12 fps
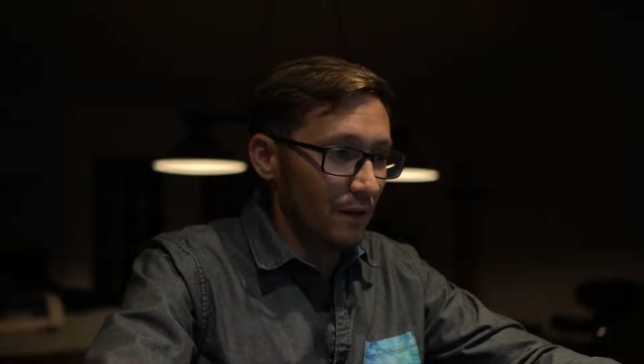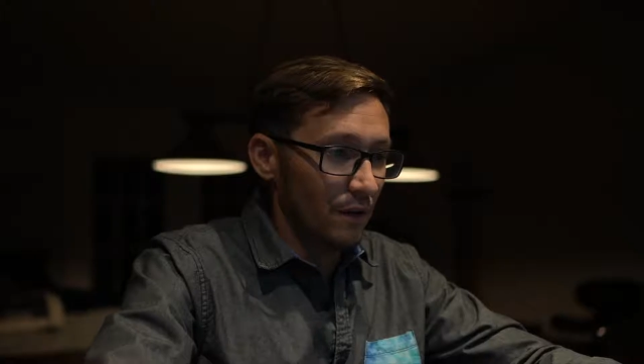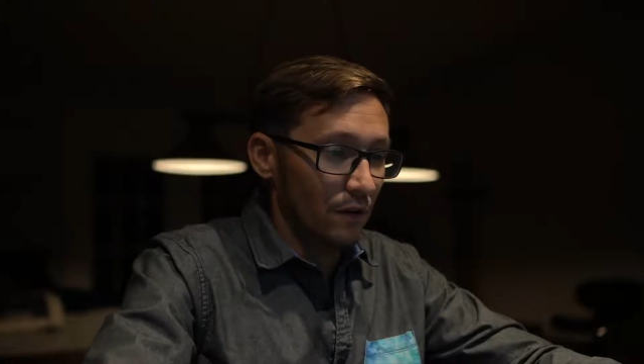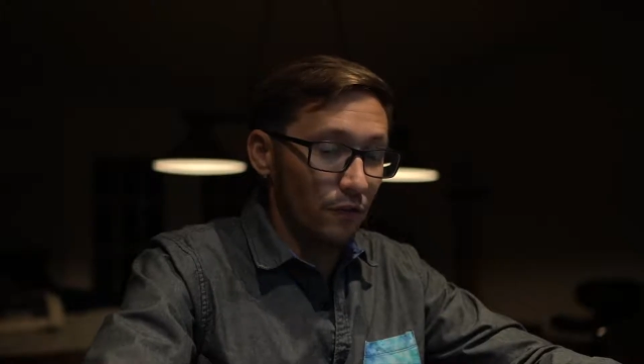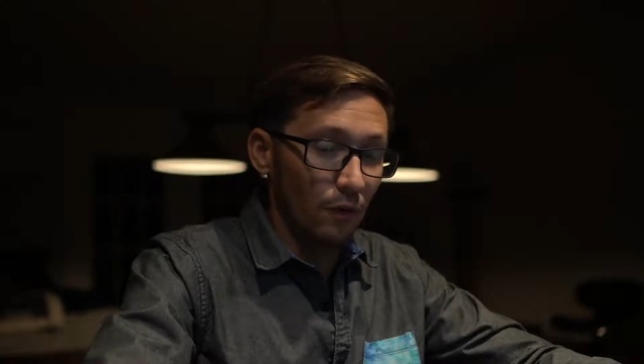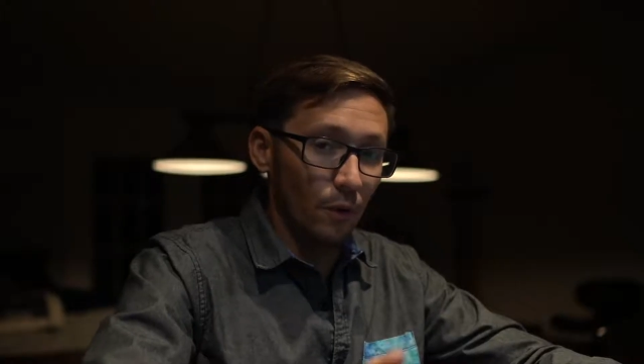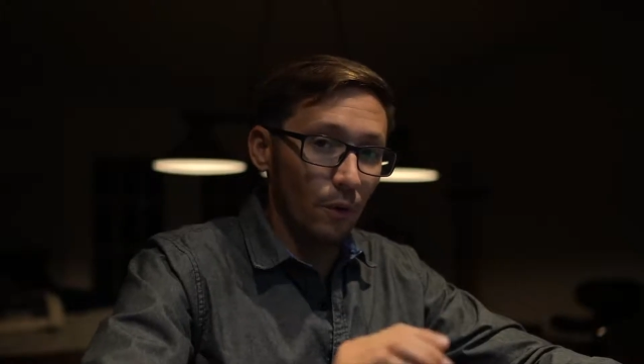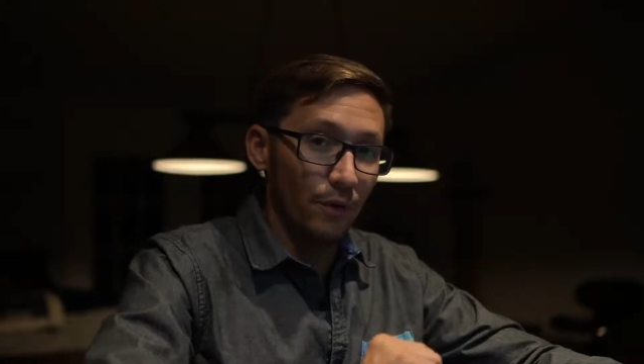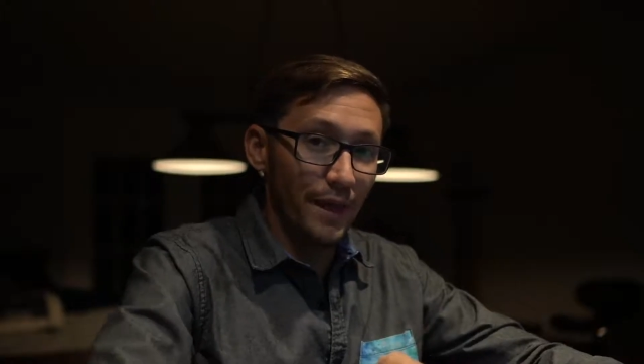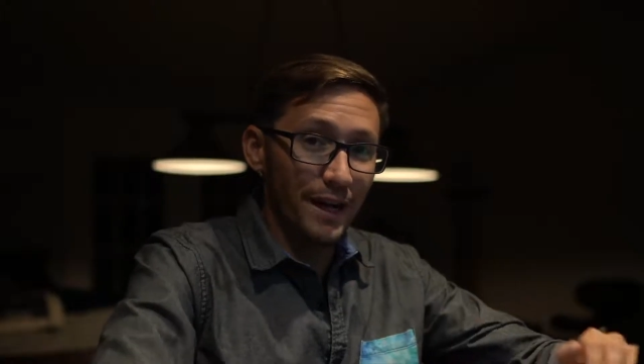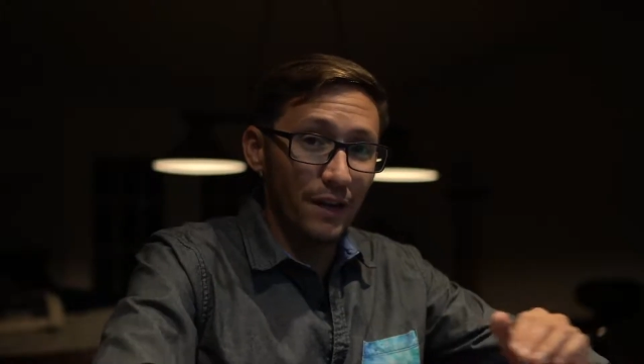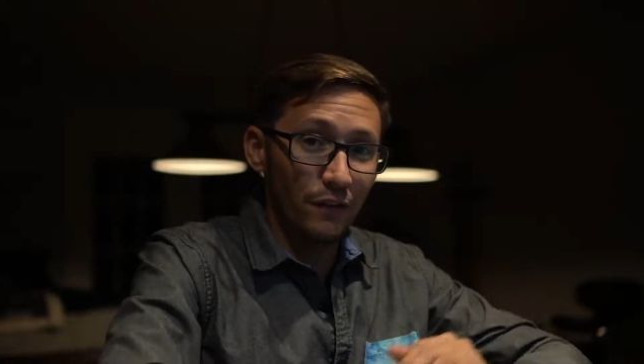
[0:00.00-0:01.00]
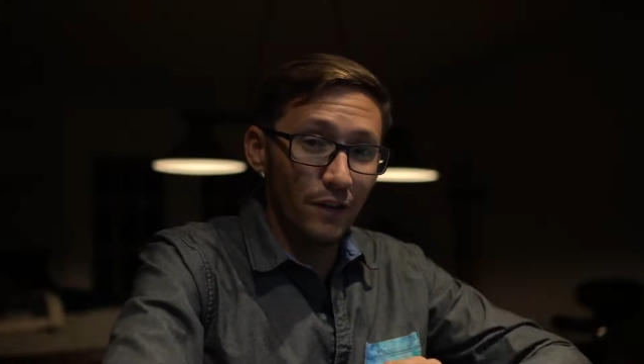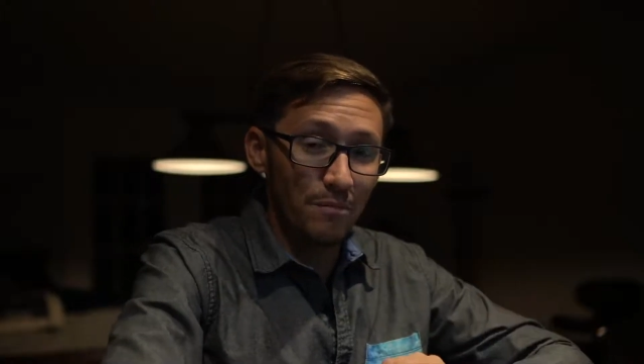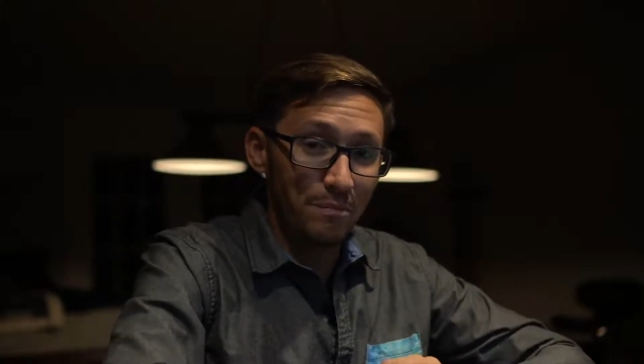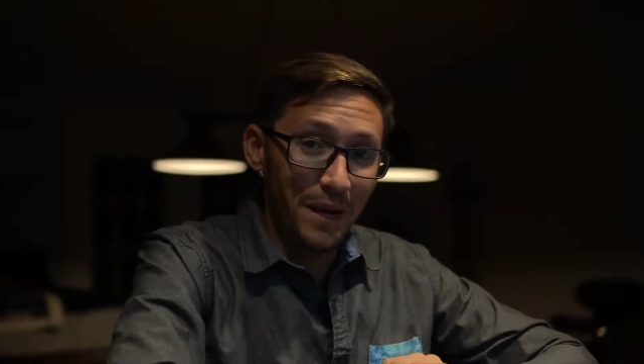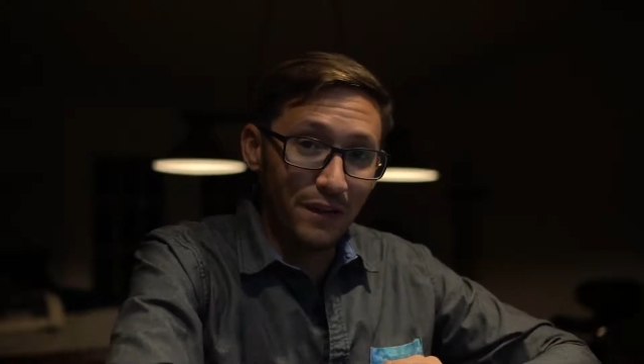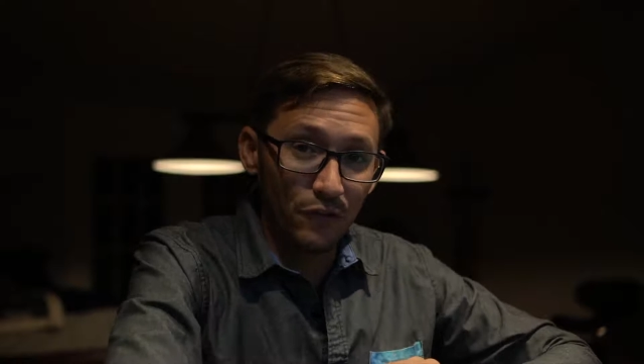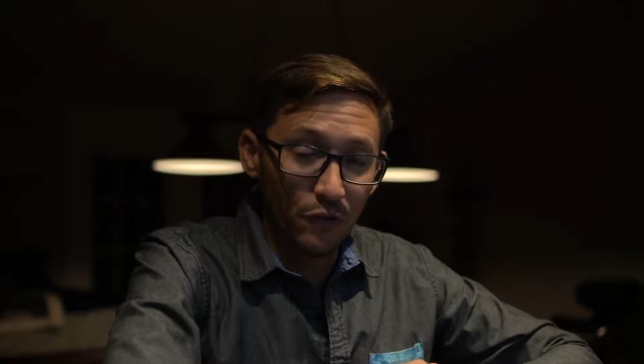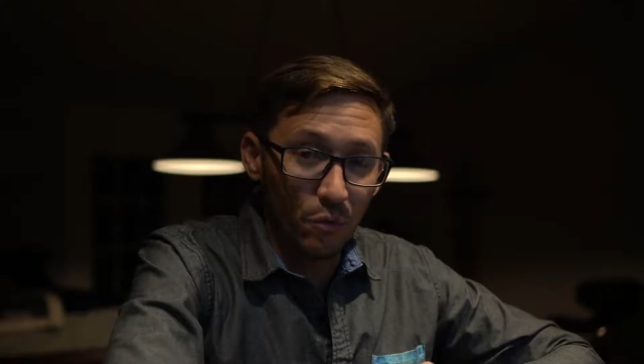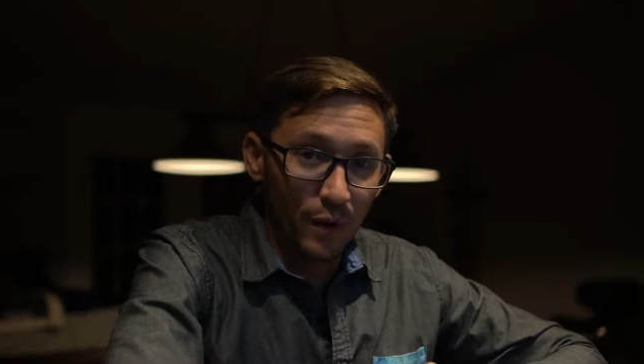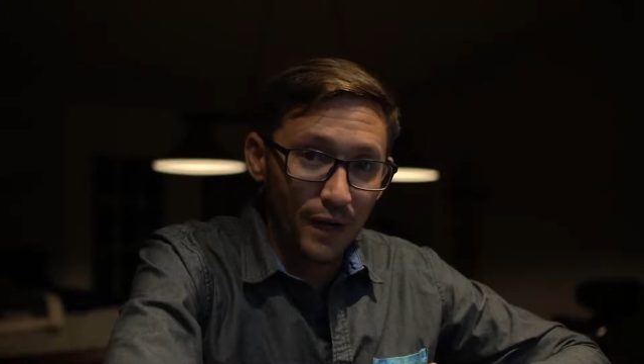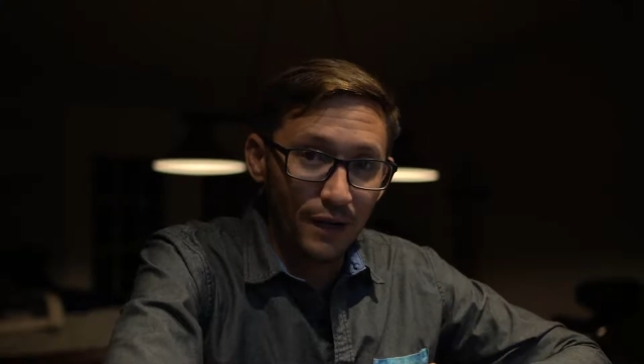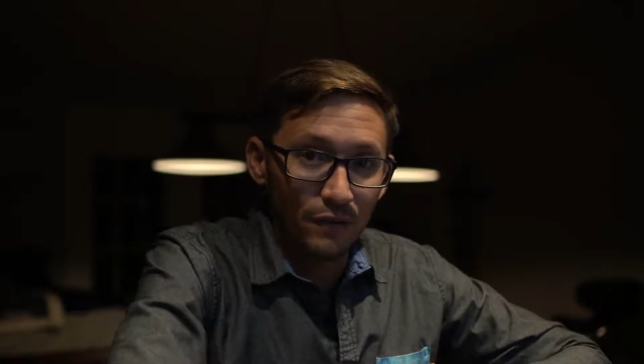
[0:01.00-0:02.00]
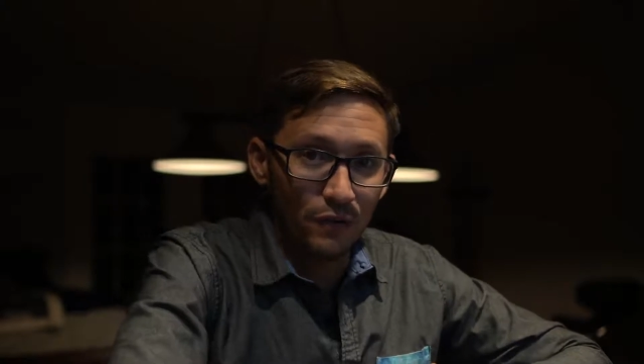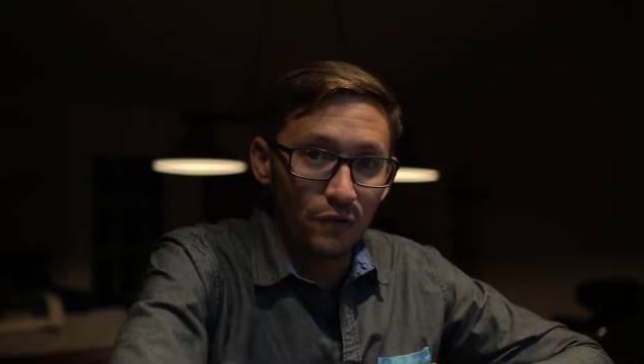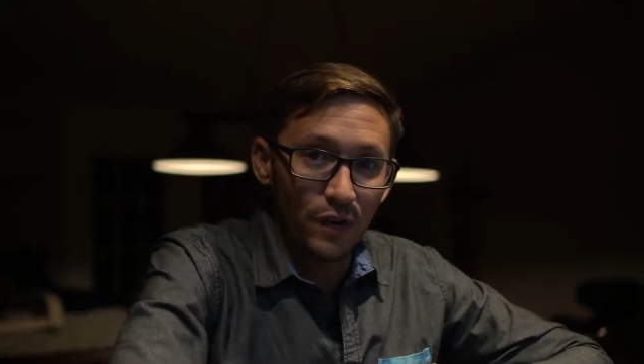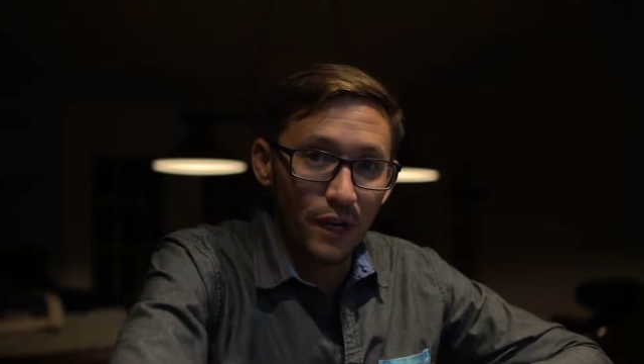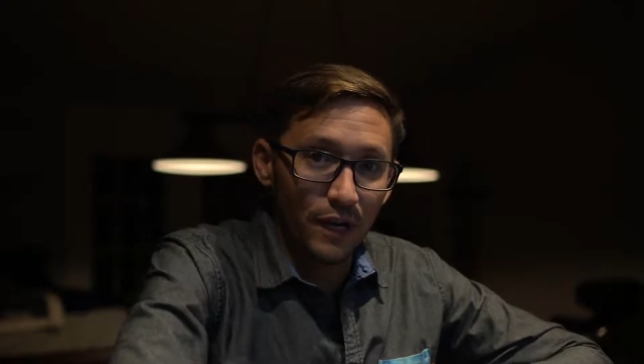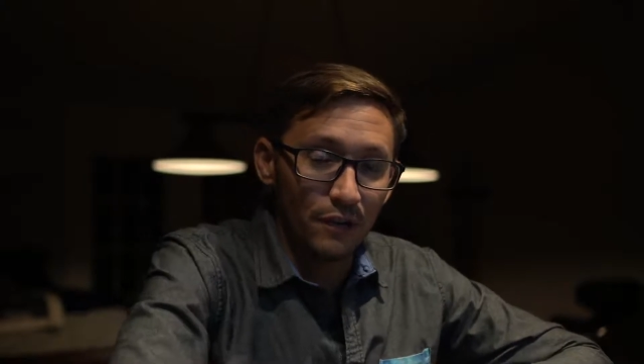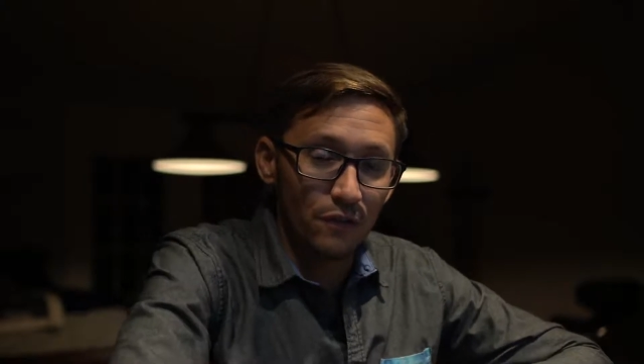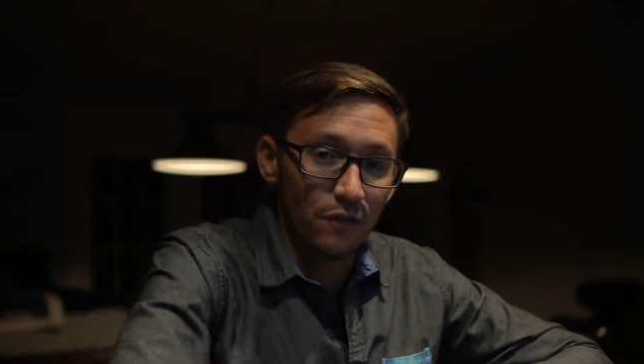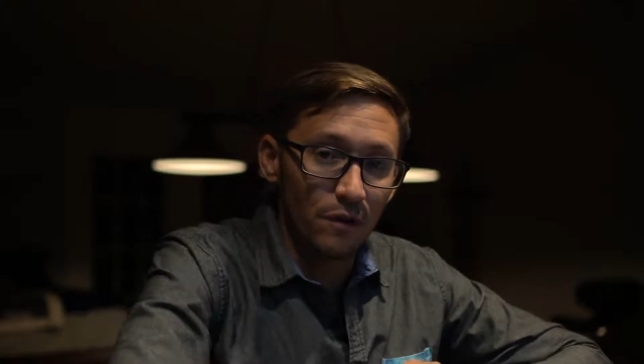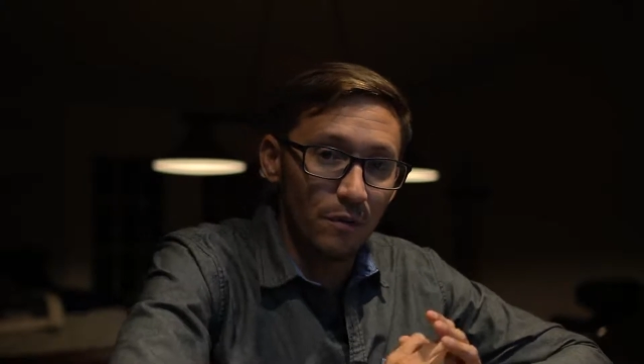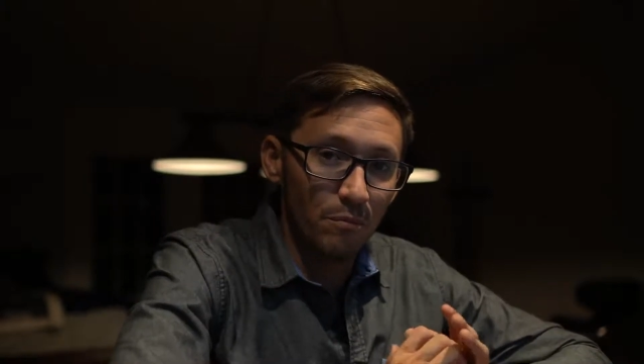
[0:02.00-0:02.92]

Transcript: so that is the basic way to change